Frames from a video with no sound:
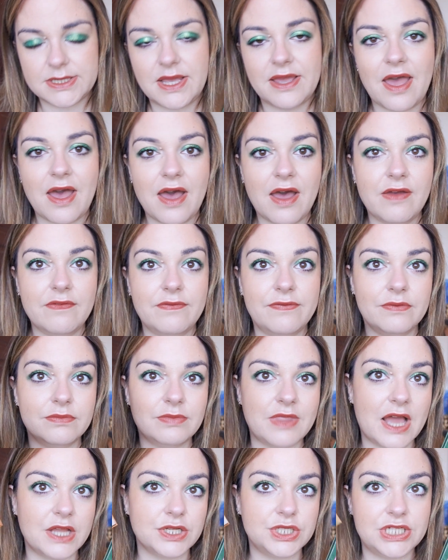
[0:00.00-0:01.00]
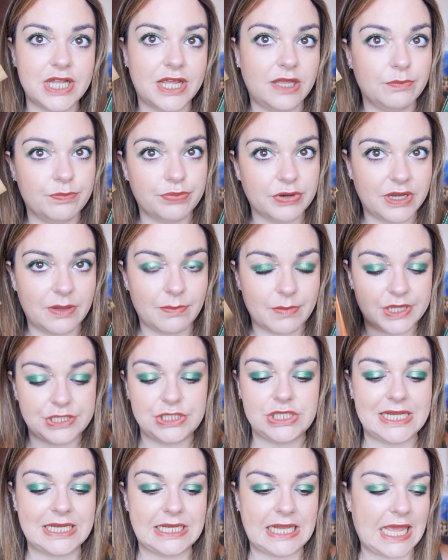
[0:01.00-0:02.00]
I have that shade pretty
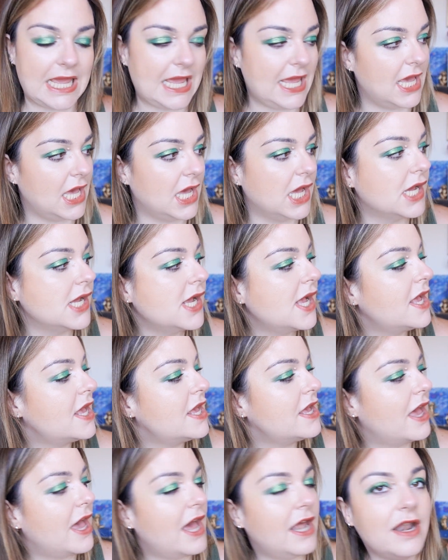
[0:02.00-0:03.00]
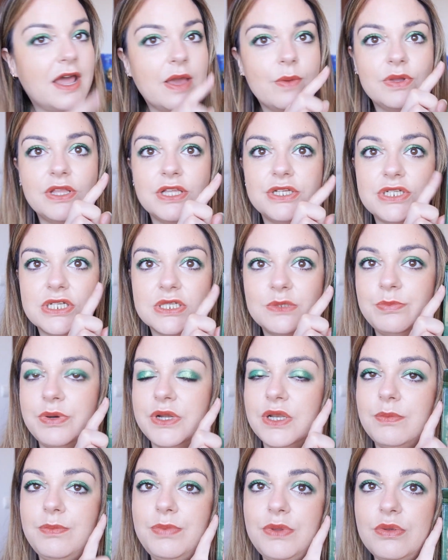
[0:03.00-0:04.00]
much in here and I would have just
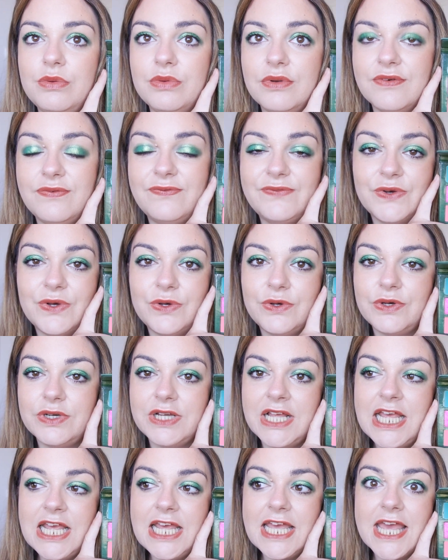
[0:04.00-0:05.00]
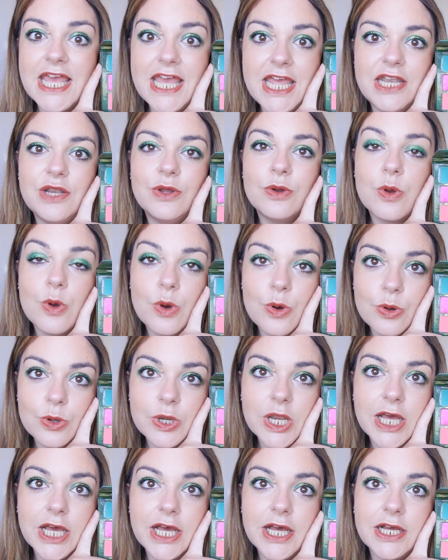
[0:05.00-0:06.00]
put a beautiful inner
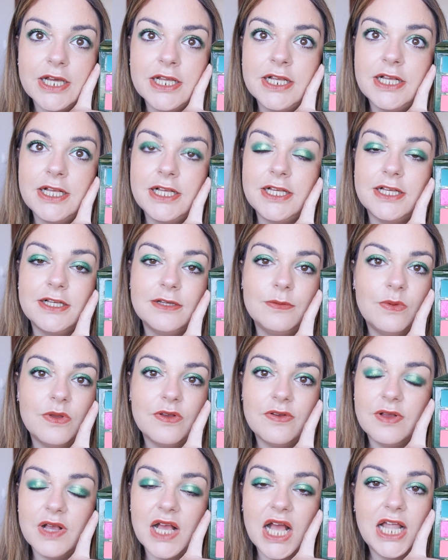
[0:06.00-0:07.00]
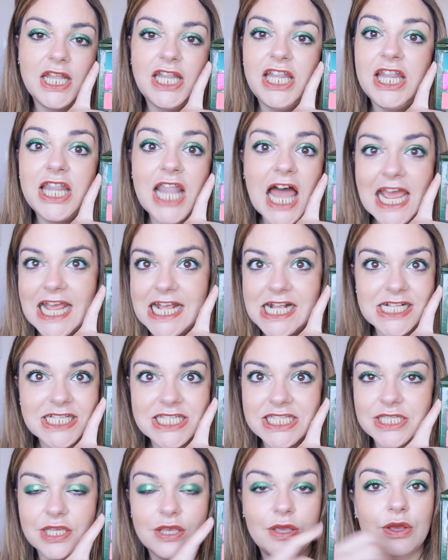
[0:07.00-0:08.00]
corner,
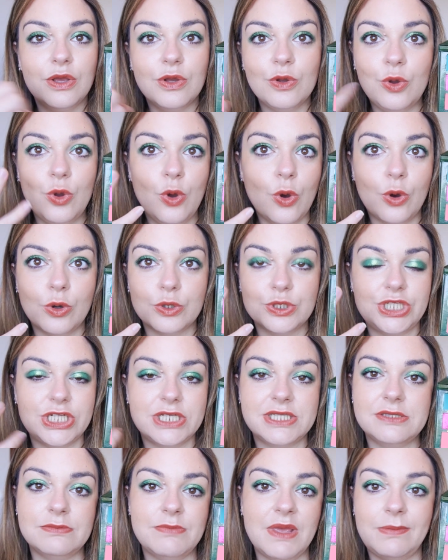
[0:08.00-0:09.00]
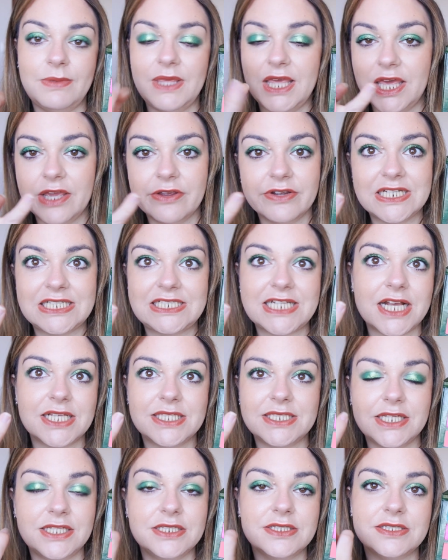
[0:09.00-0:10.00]
light, gorgeous, maybe
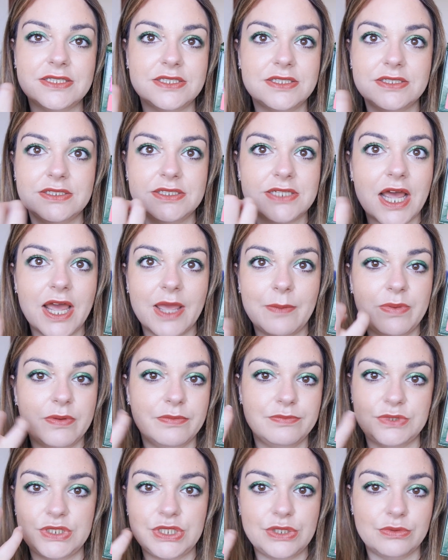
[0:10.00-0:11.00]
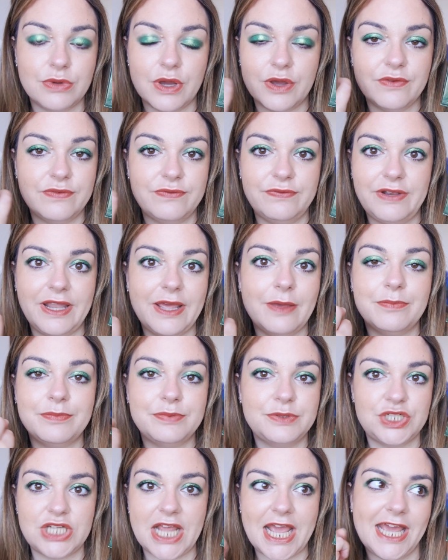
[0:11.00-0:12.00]
iridescent type of duo flip
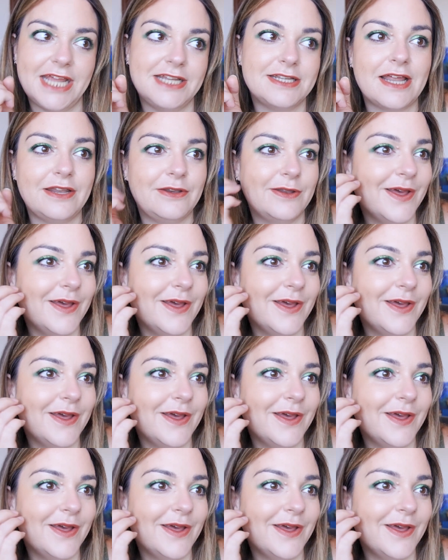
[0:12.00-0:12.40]
shade.